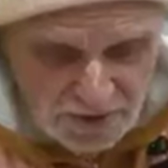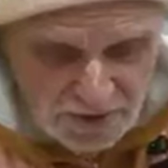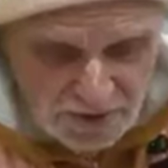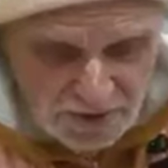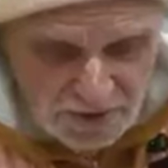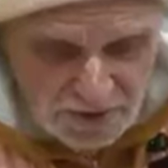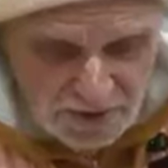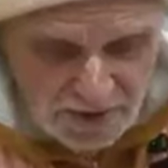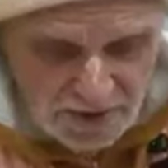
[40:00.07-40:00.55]
has
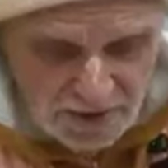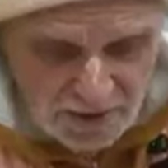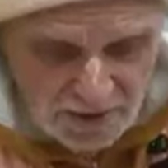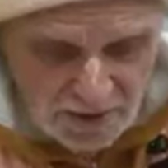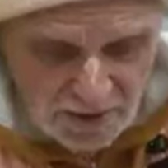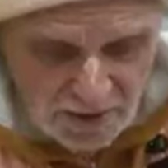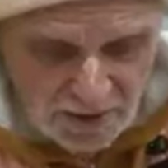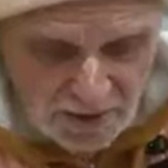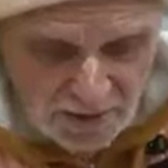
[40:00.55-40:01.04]
just said
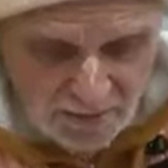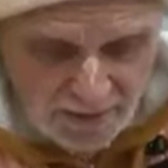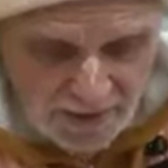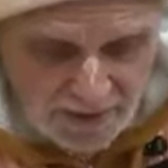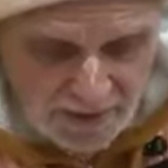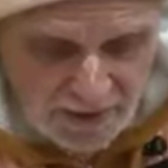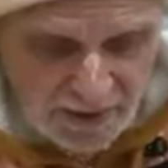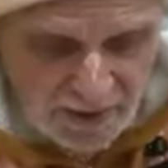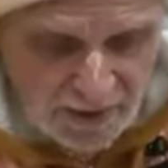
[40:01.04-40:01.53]

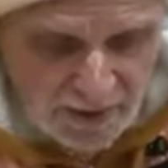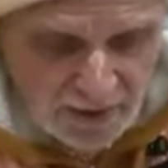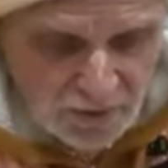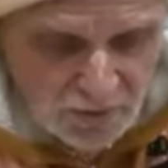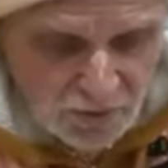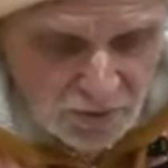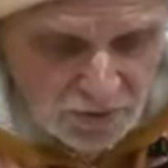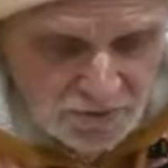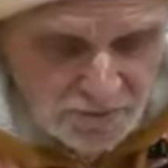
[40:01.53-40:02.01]
that
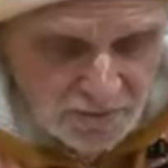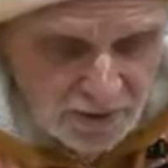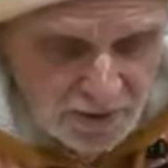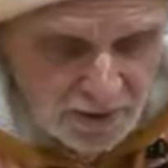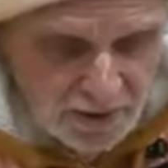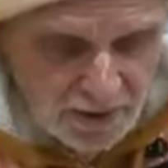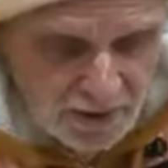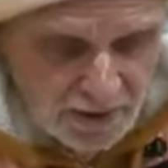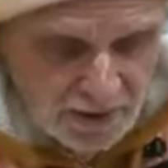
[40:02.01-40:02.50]

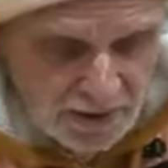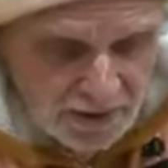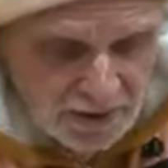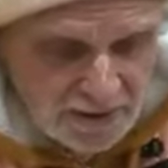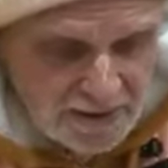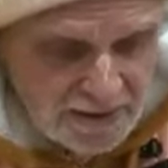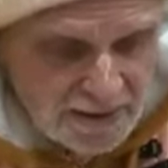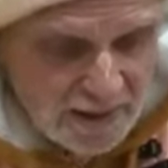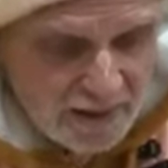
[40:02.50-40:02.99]

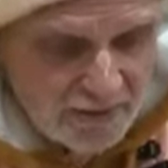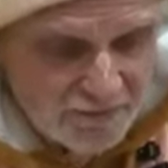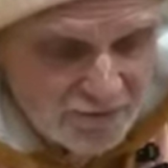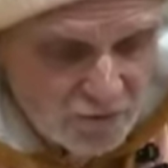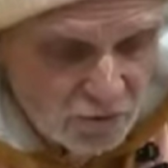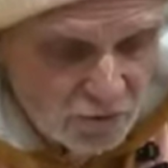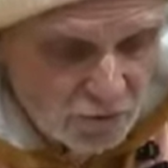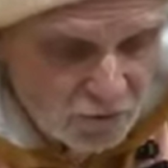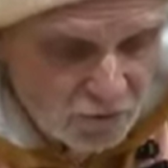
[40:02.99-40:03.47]
he's
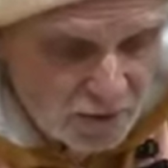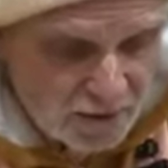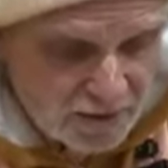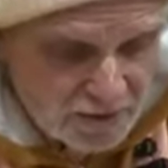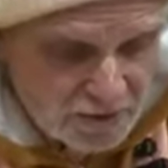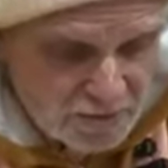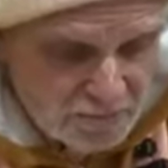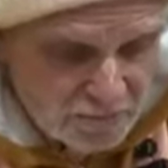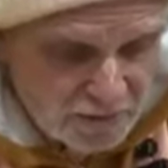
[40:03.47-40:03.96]
left all
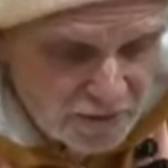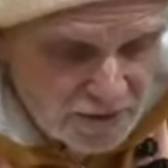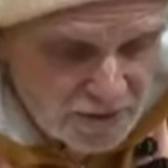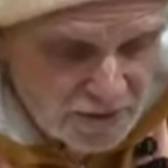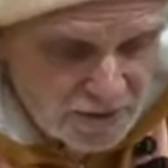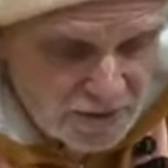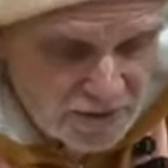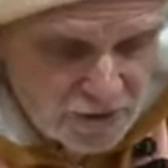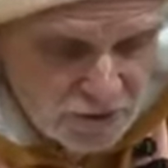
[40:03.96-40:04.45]
his
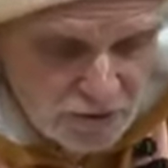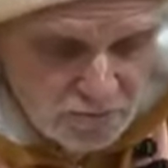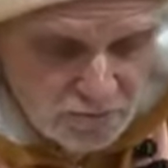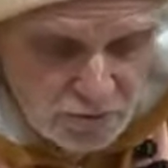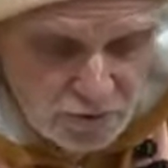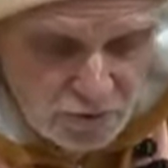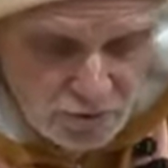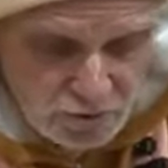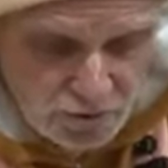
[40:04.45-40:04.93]
prestigious
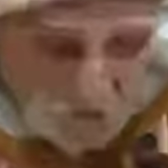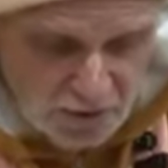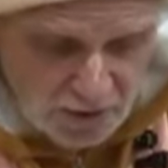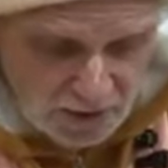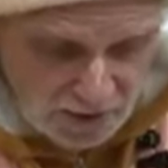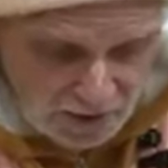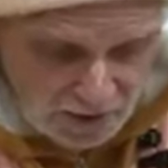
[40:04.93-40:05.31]
mood